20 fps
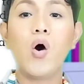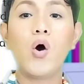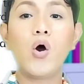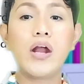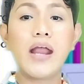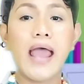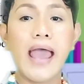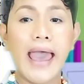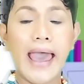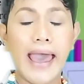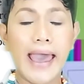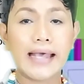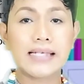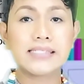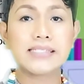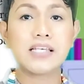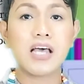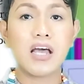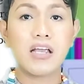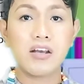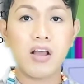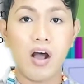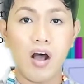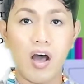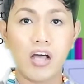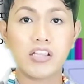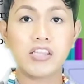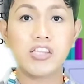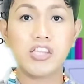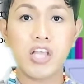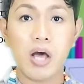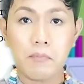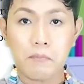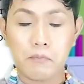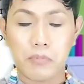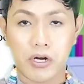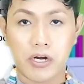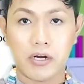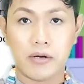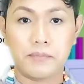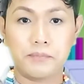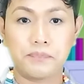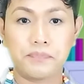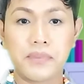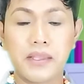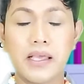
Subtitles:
or has an odd number?